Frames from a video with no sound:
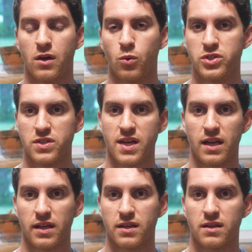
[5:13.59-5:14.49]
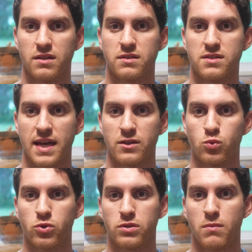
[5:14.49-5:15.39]
which is kind of like a
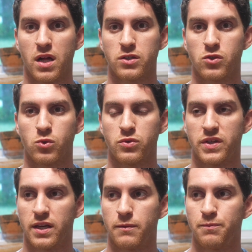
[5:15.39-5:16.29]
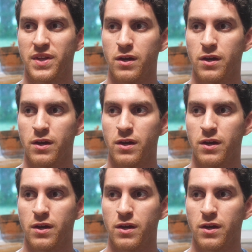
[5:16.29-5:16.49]
sandalwood molecule that